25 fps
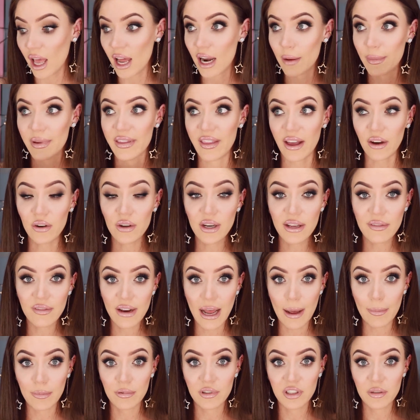And I mean, that could even
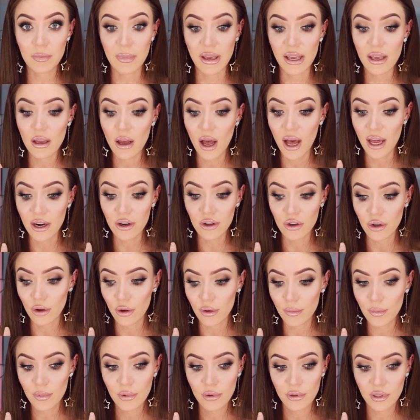happen to me, I don't
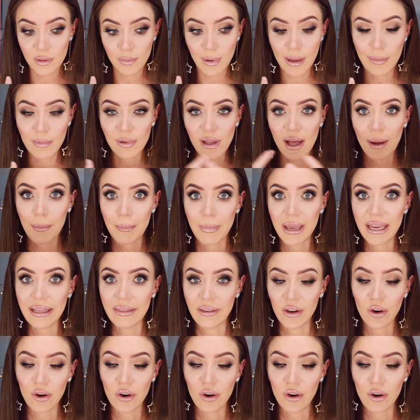know, because people aren't mean,